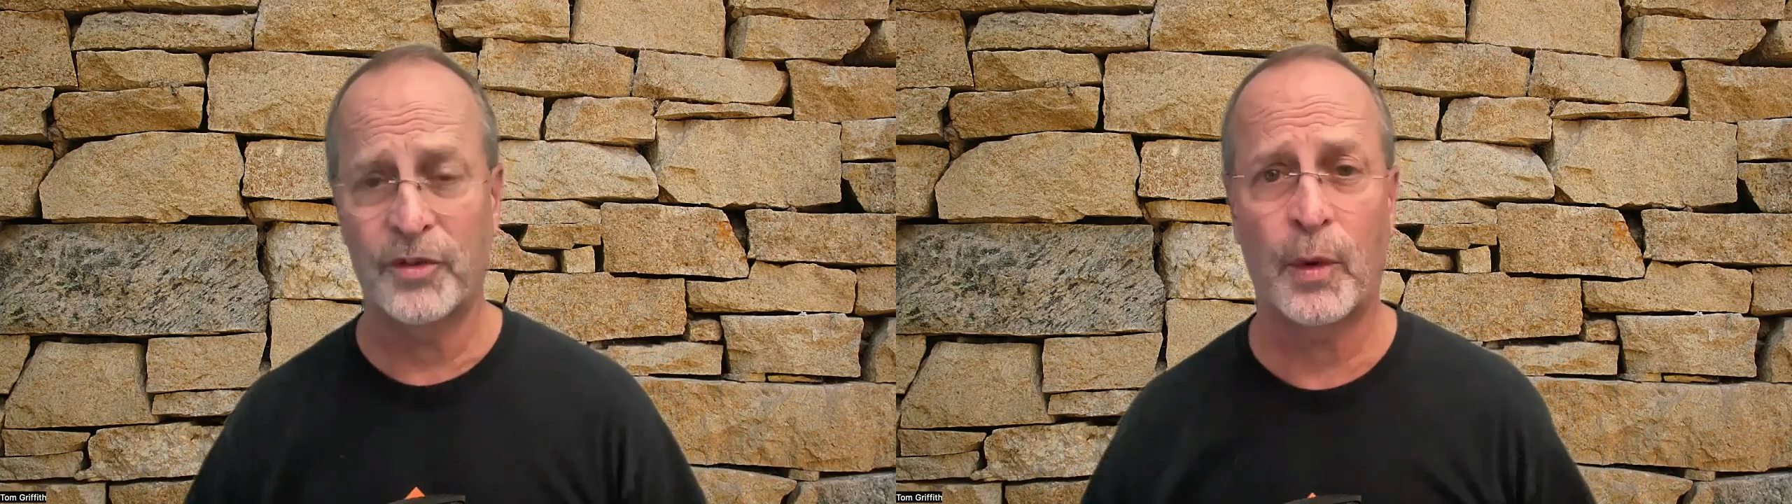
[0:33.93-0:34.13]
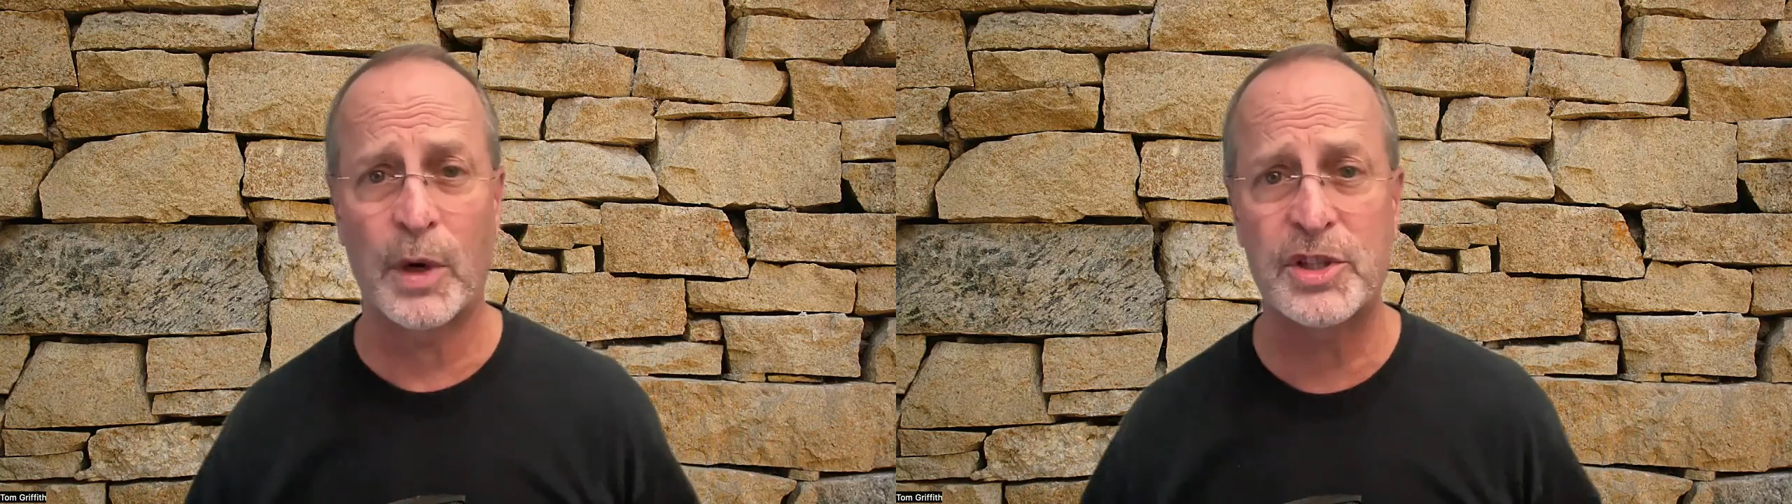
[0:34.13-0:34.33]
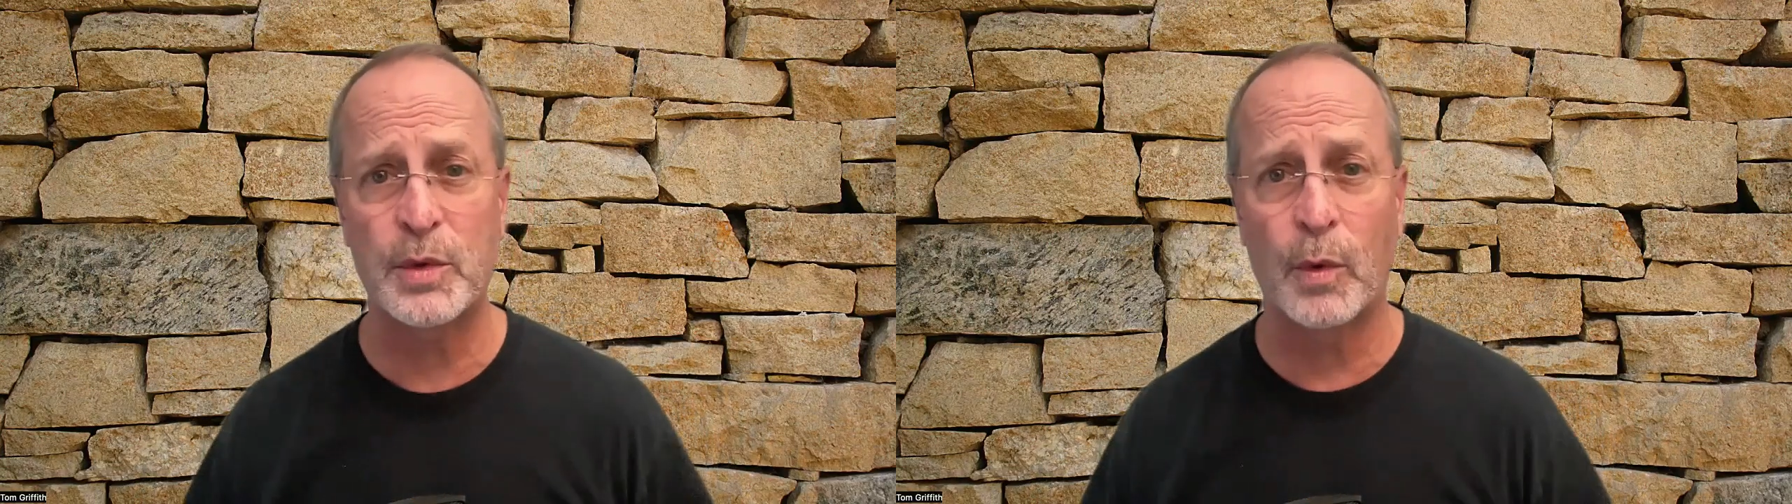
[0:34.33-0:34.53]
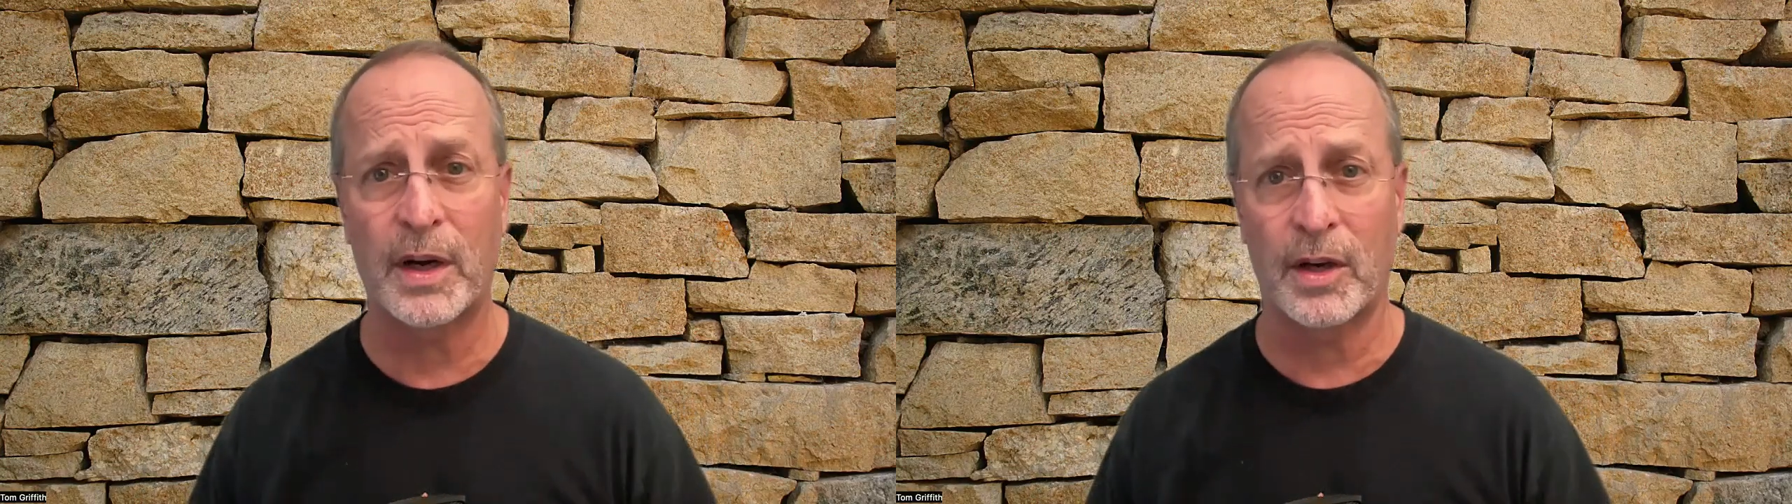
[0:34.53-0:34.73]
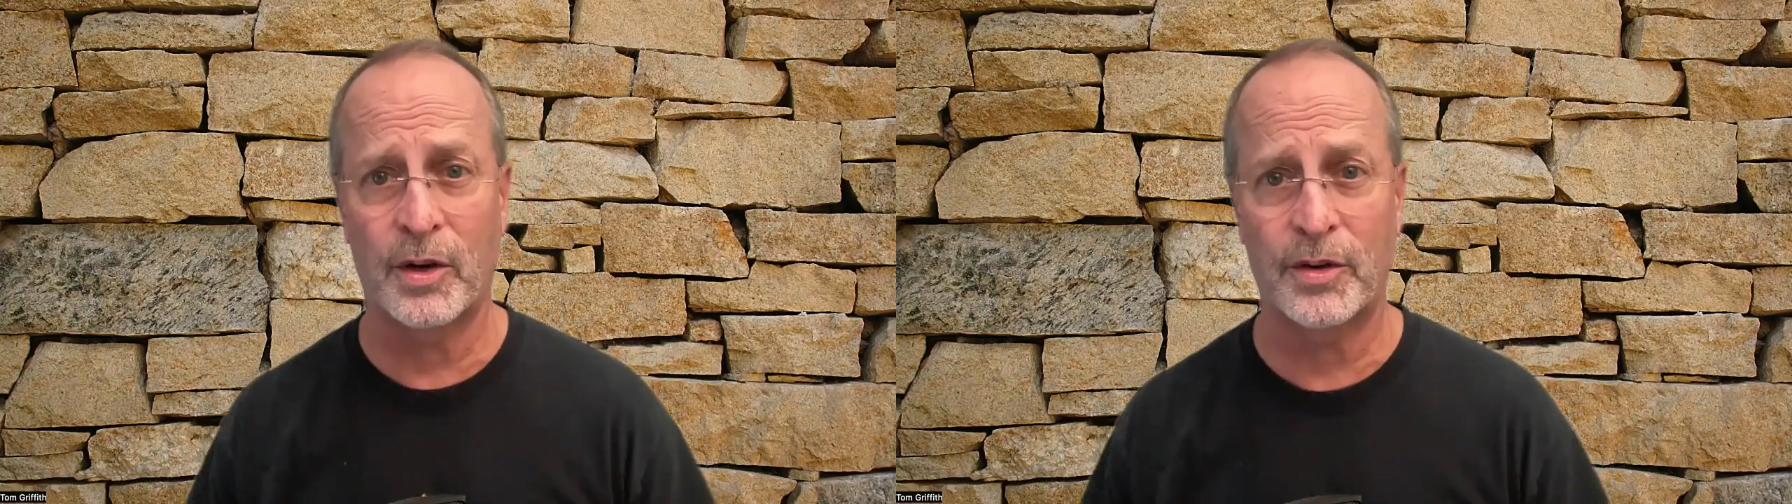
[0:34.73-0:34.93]
So what you
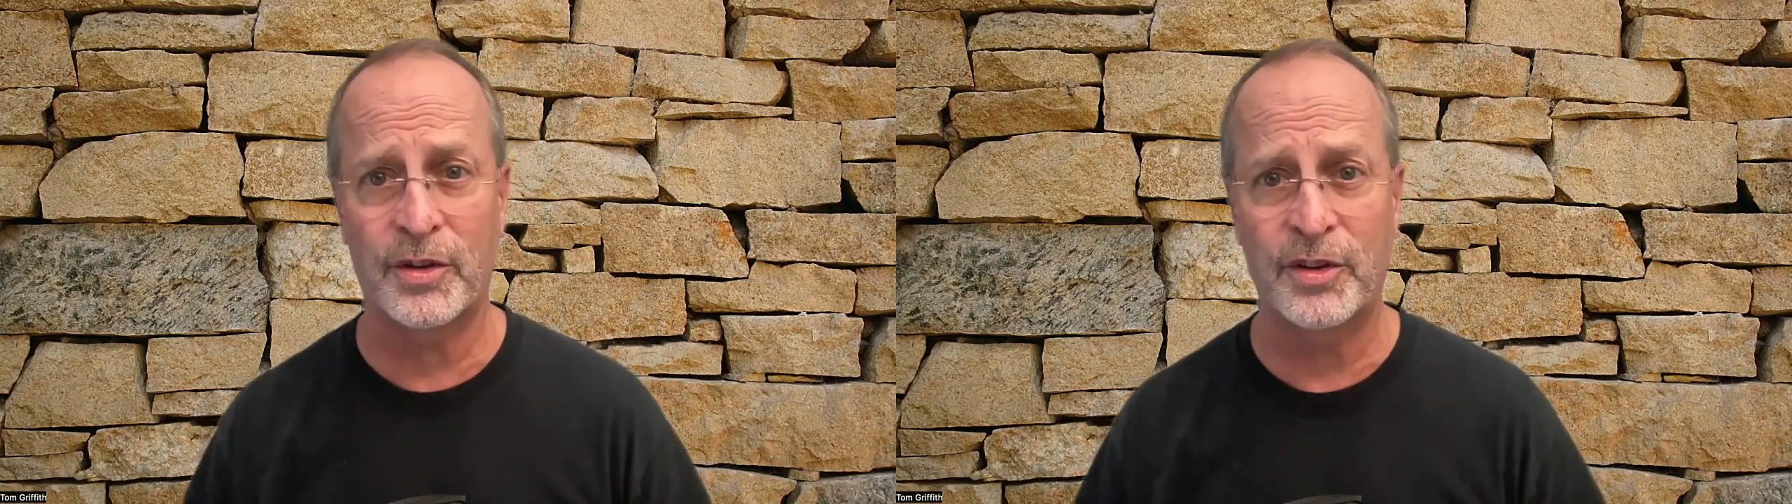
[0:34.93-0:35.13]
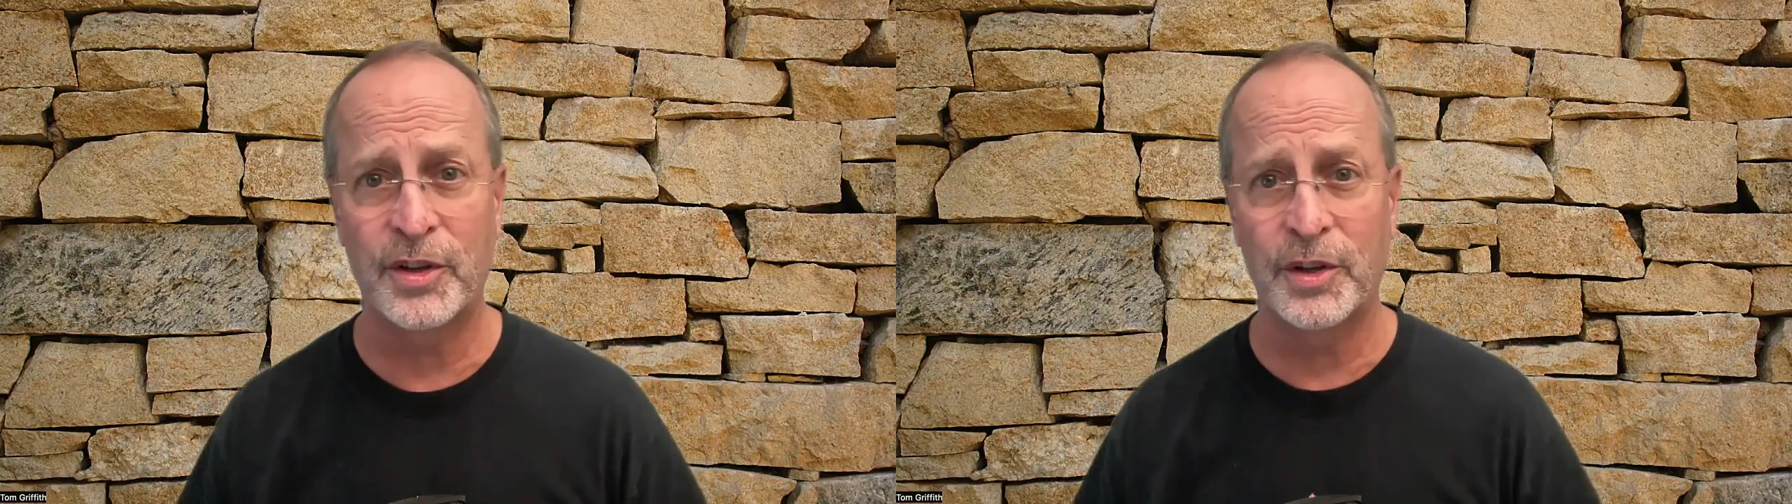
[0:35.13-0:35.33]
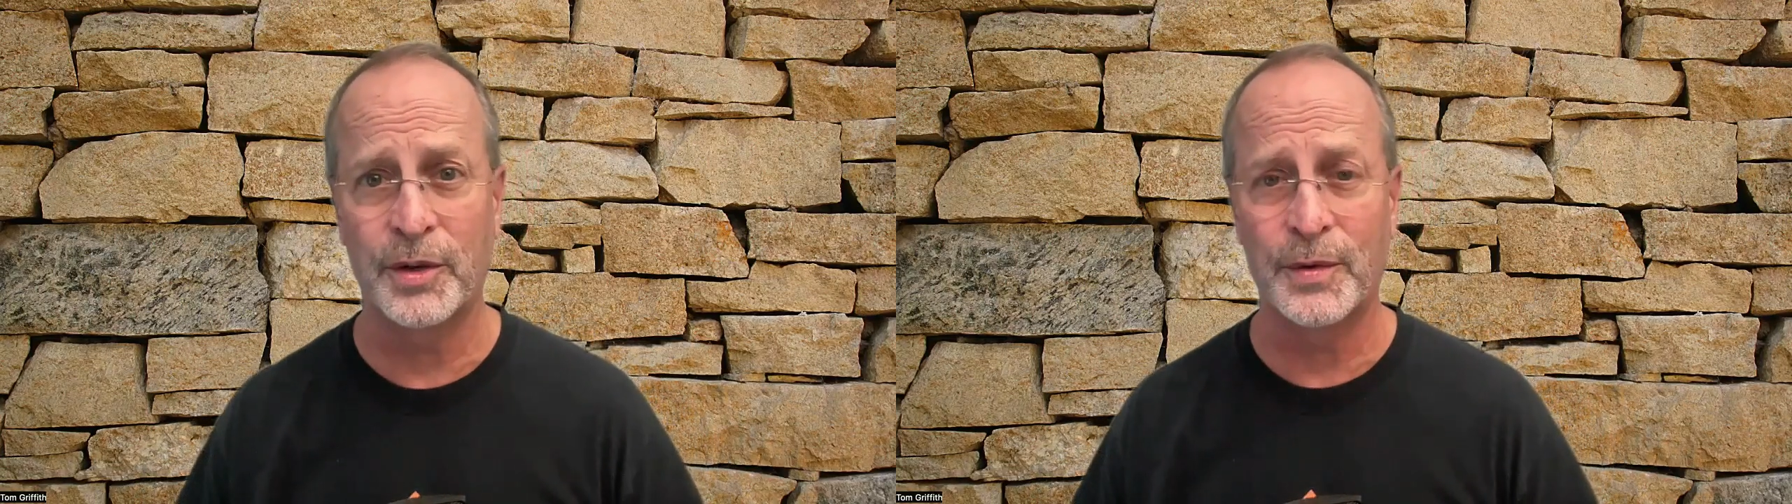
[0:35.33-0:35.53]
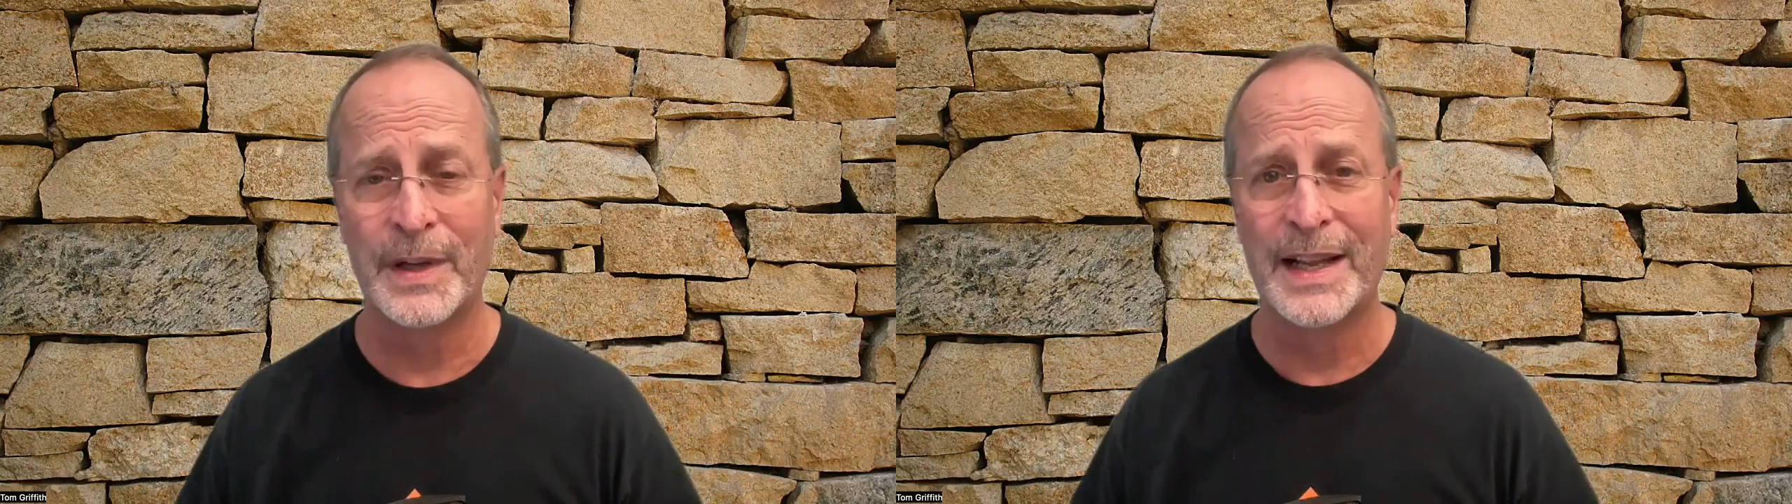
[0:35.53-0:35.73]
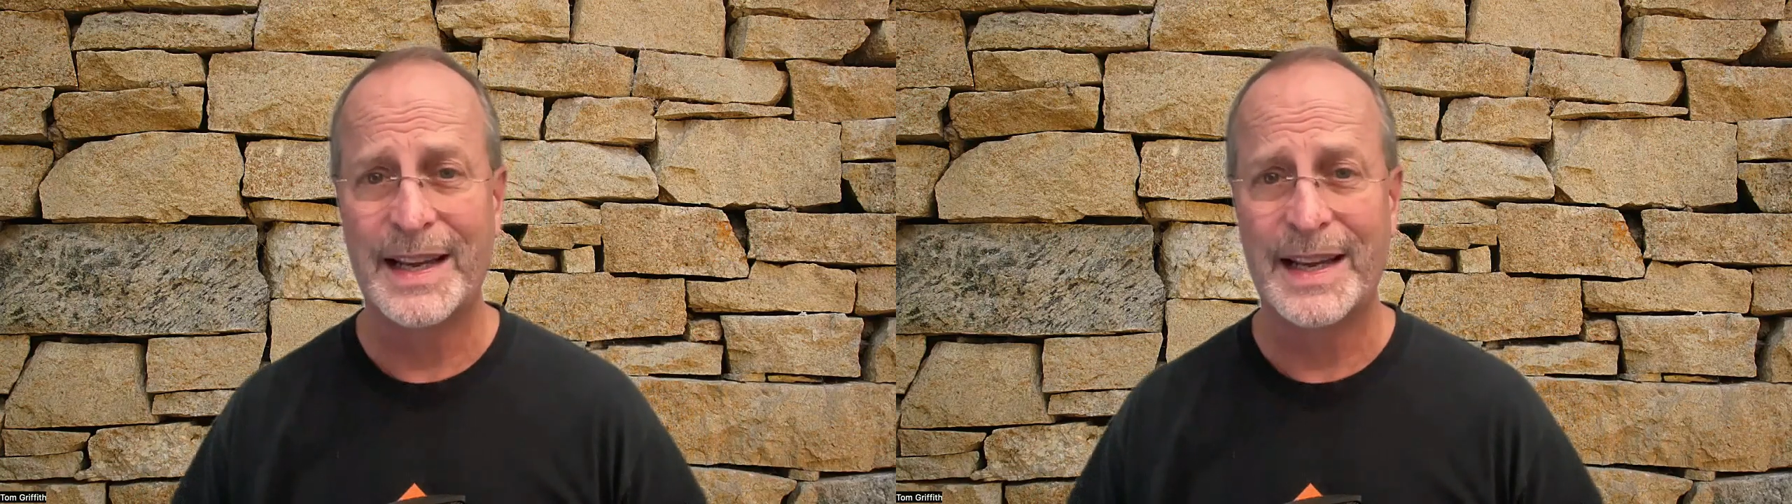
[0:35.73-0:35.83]
want to learn to do